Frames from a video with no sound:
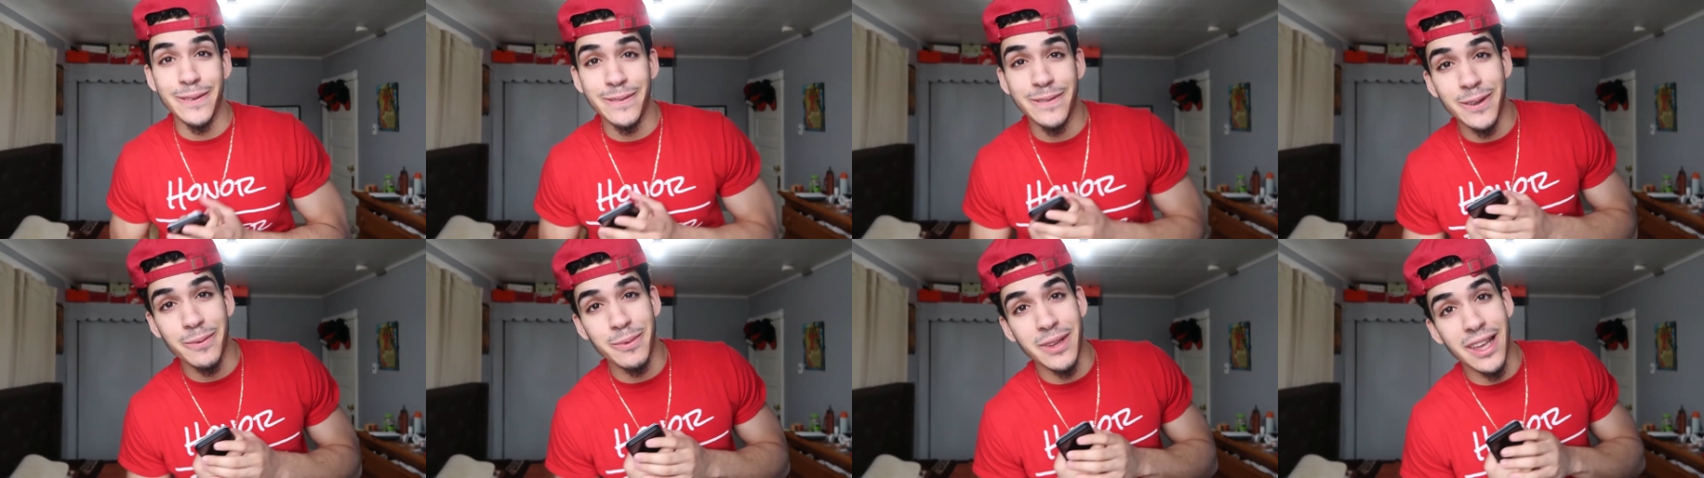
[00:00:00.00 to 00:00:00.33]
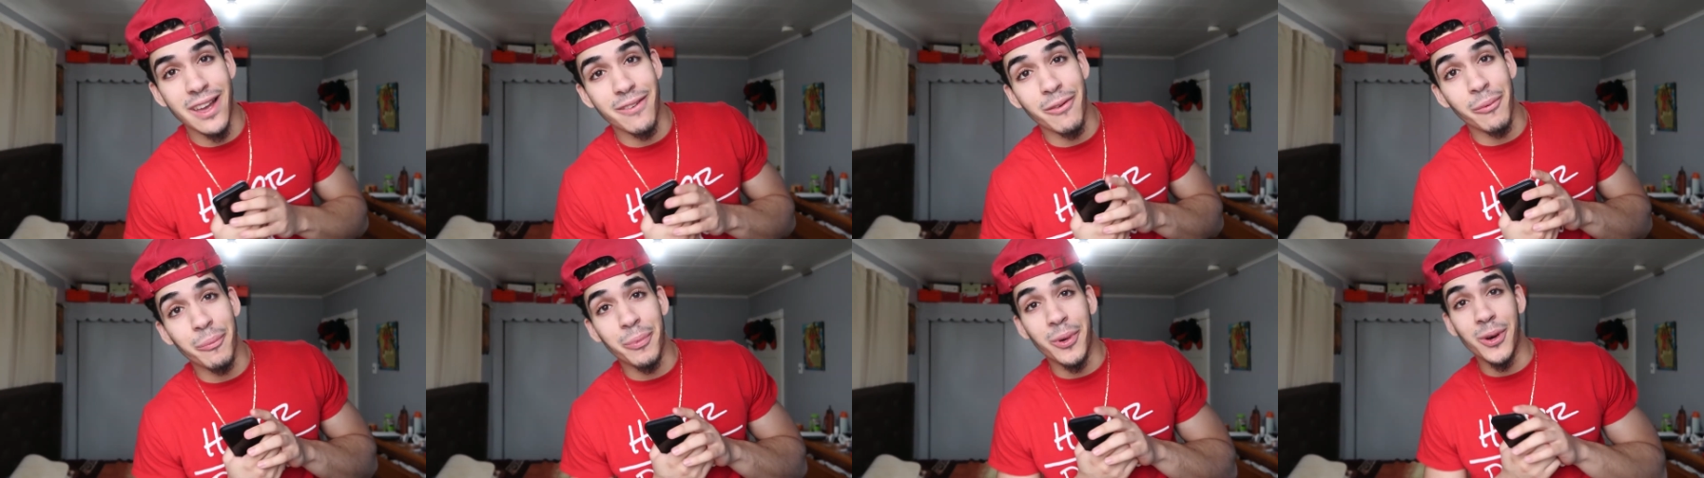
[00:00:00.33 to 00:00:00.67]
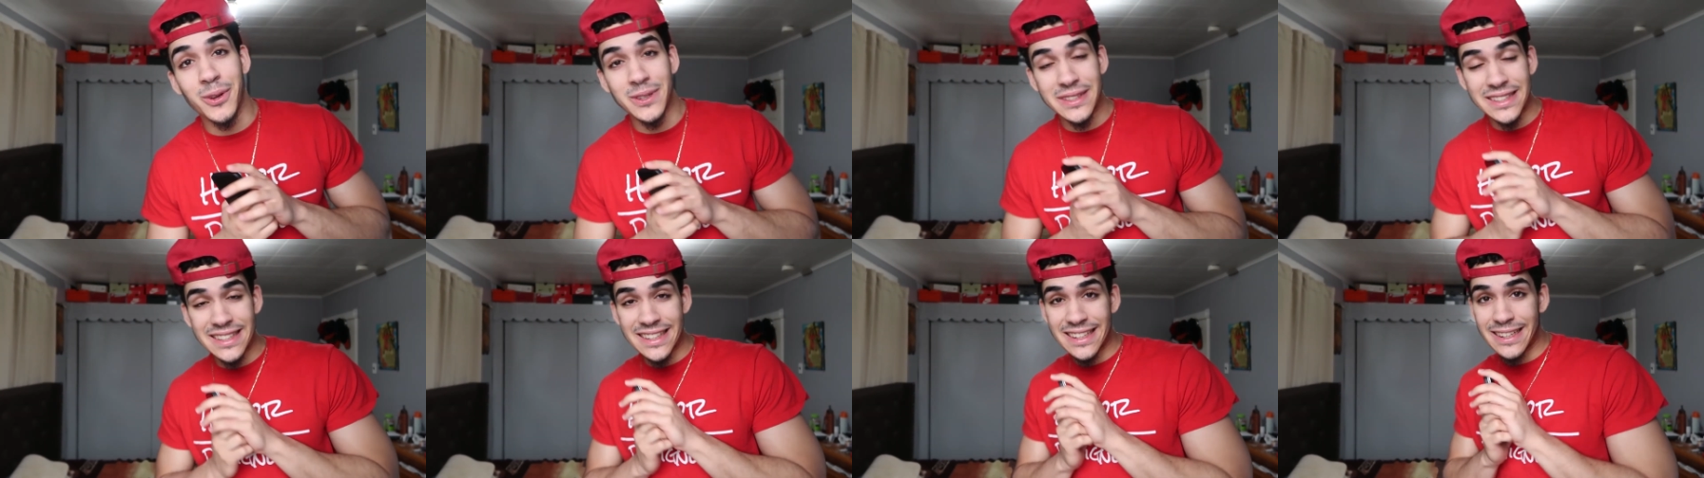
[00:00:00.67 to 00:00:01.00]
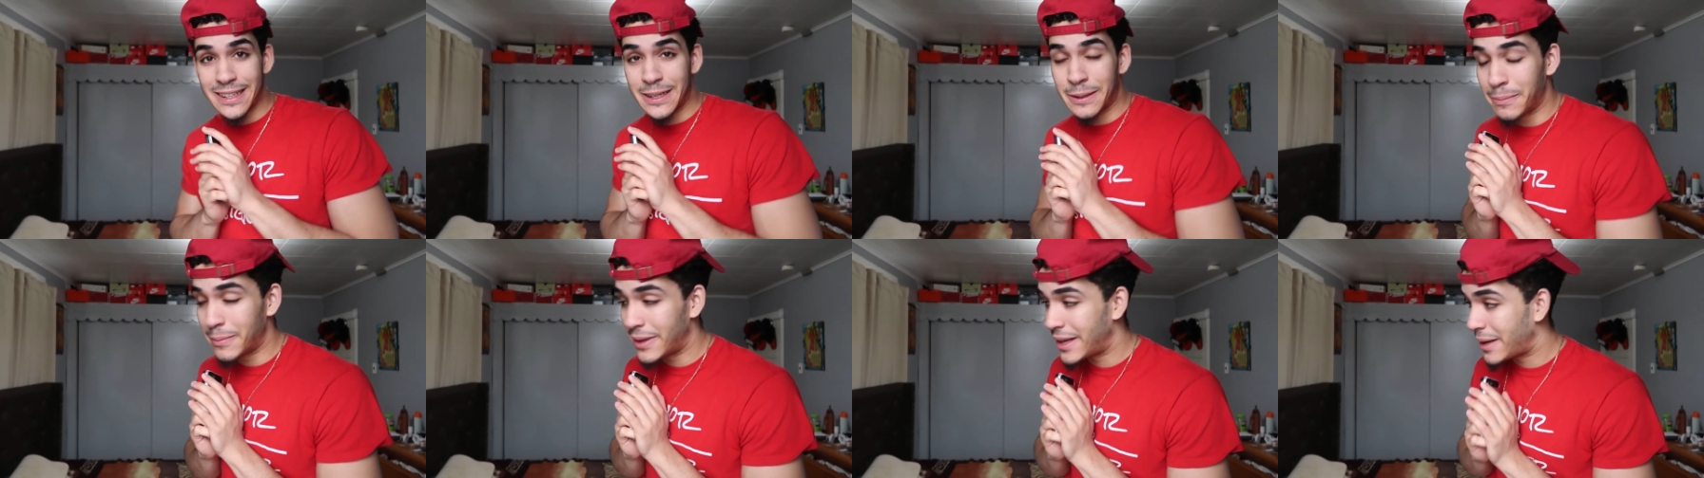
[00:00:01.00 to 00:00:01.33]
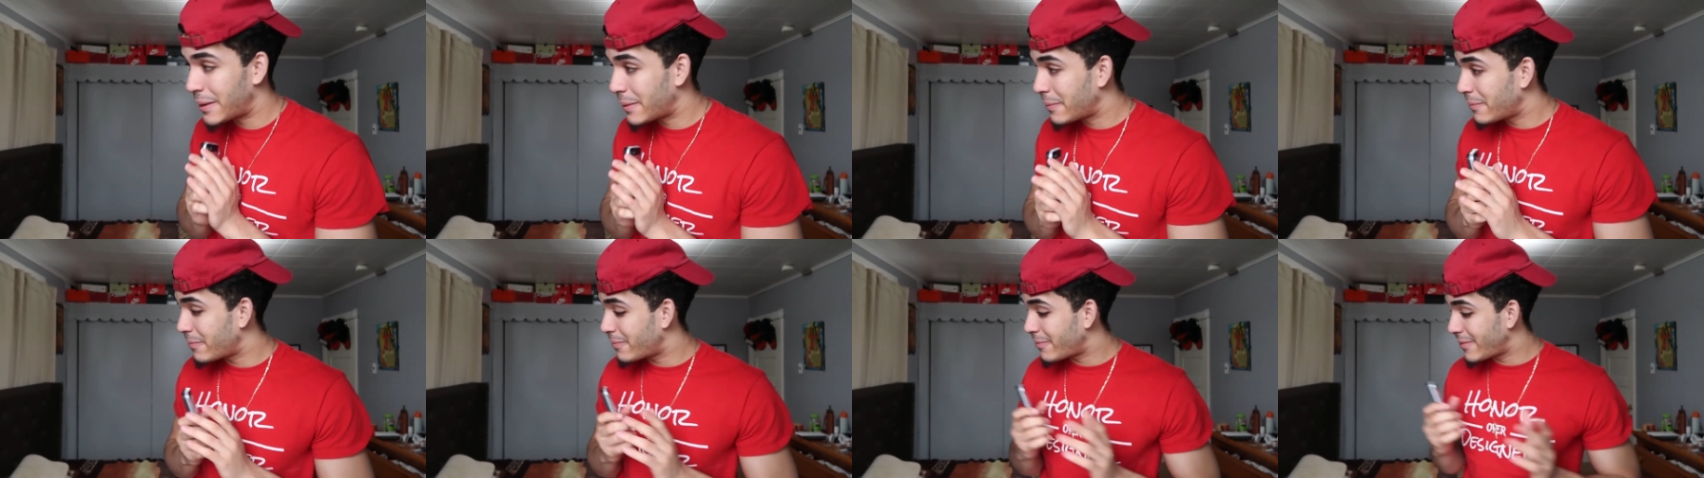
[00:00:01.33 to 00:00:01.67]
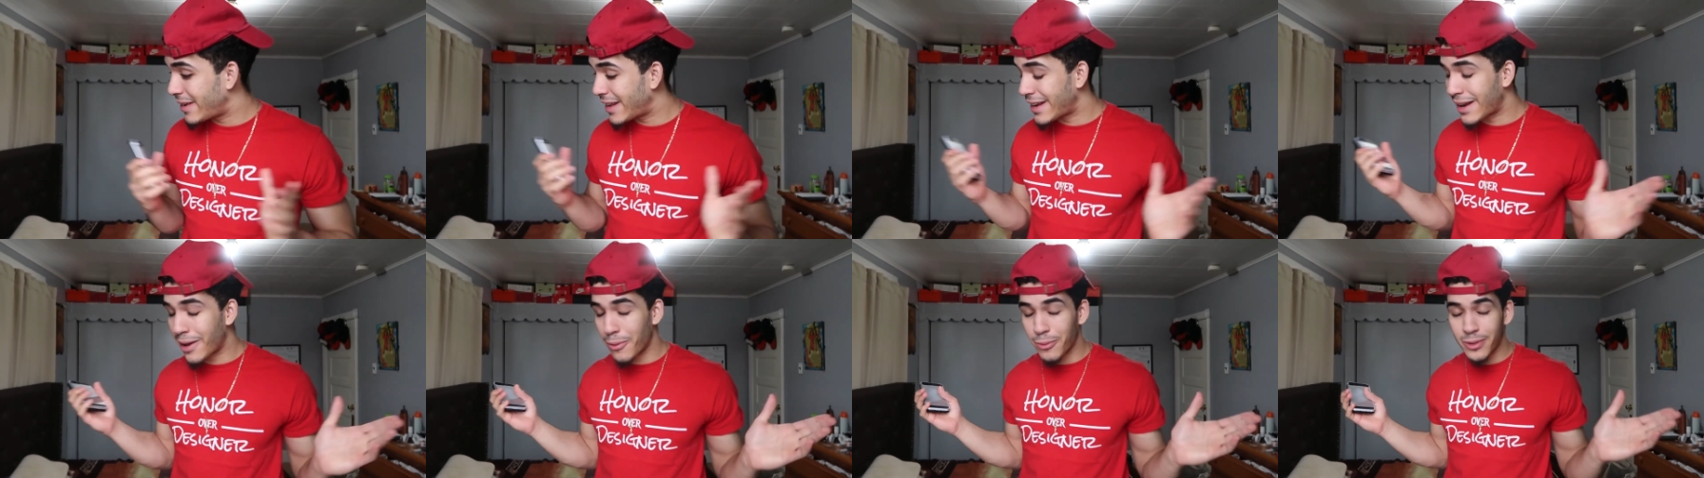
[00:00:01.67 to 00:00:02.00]
You feel me? I haven't posted in a minute
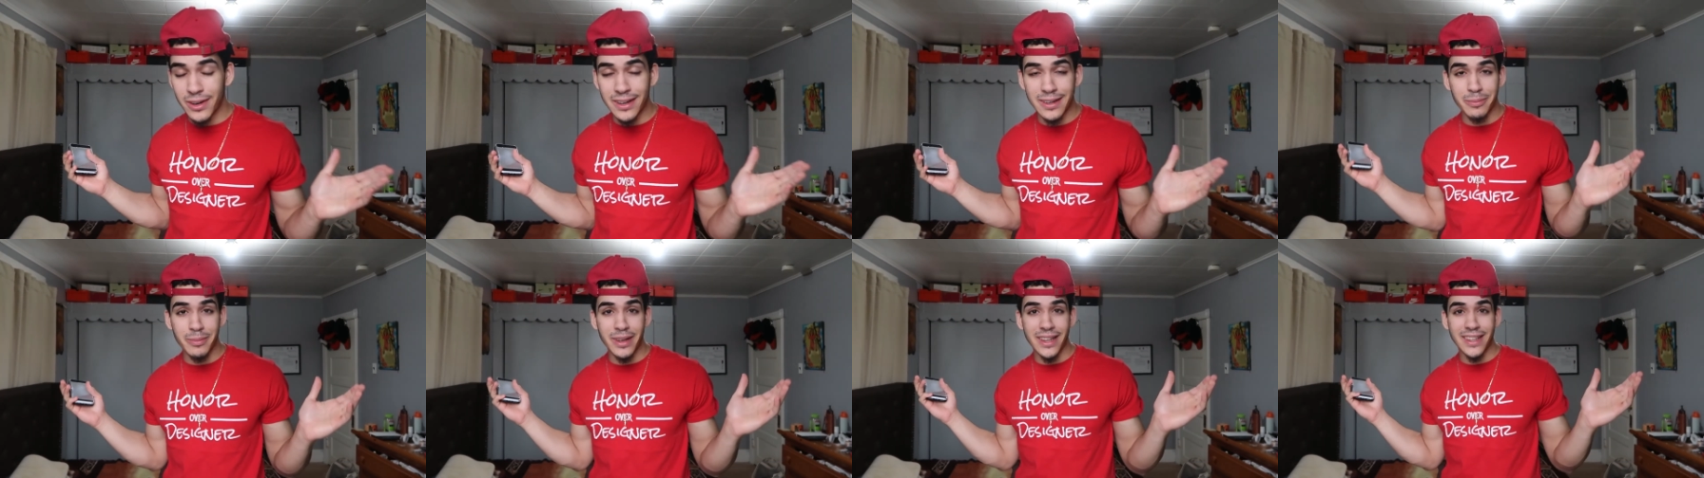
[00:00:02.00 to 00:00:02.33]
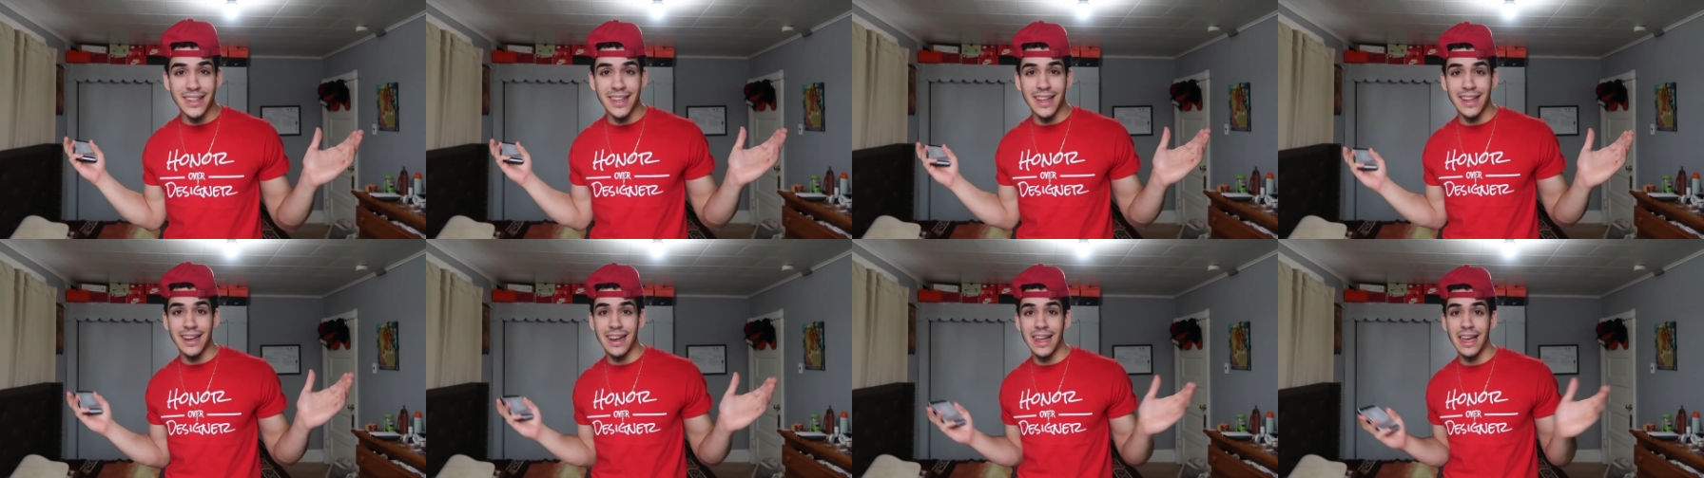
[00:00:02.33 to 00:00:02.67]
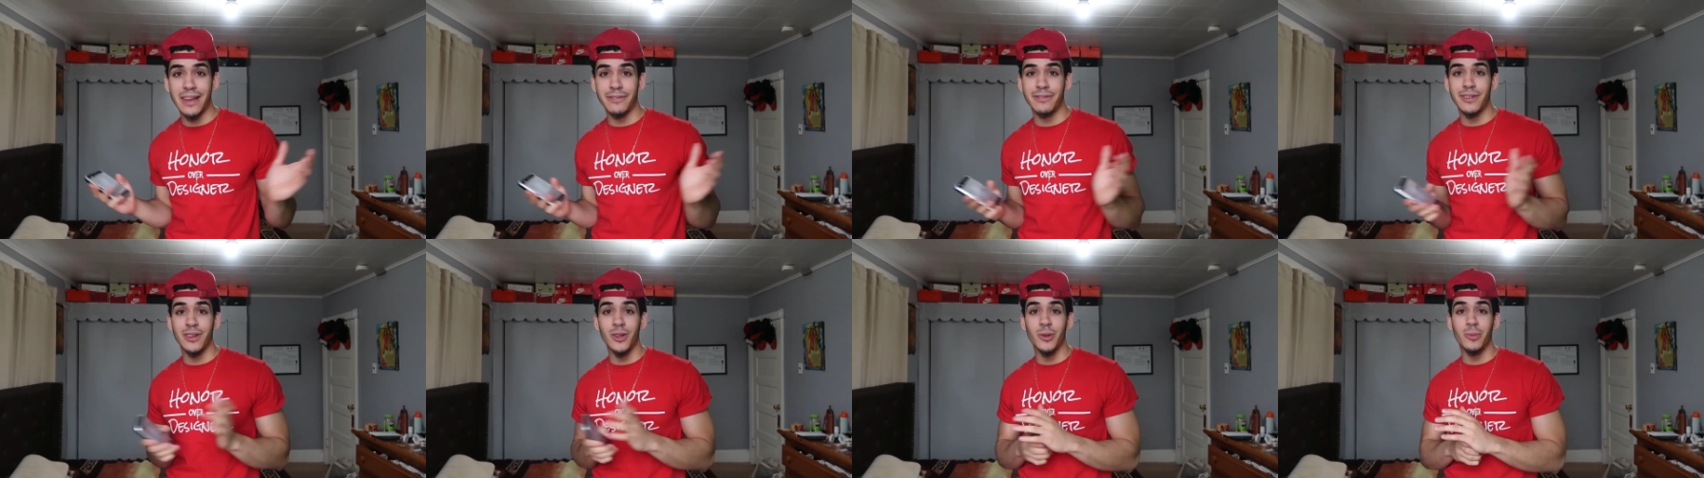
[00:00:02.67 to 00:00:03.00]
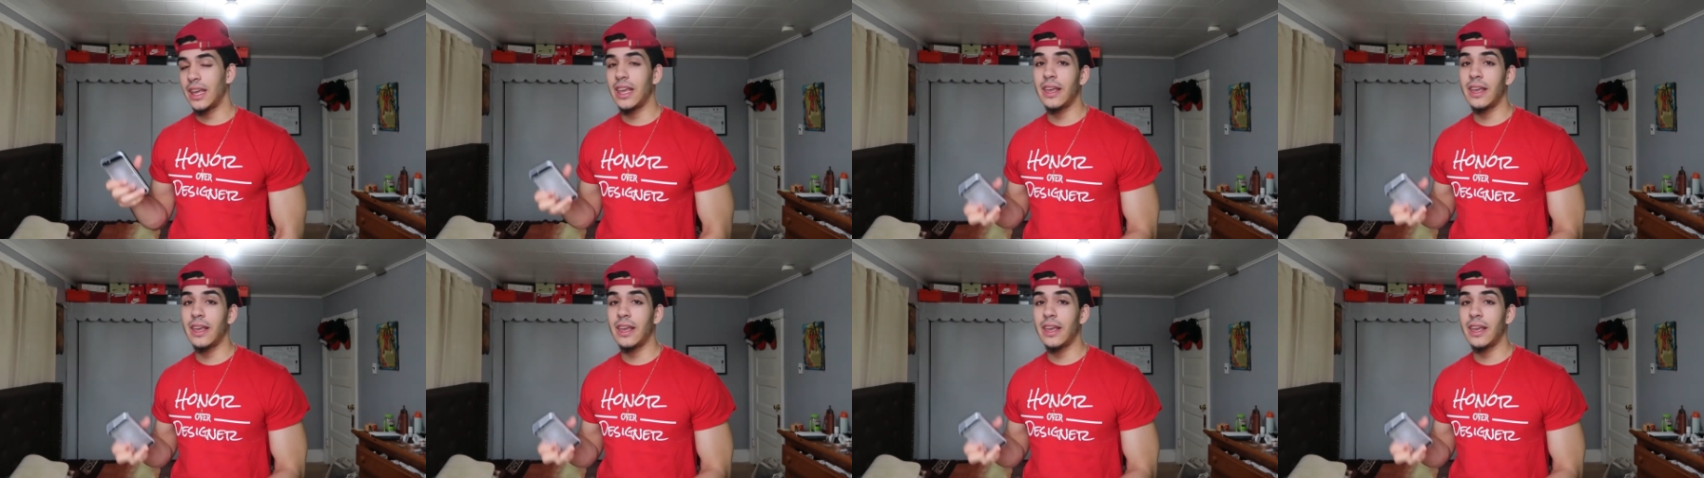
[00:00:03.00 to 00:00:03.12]
and I wanted to make y'all laugh.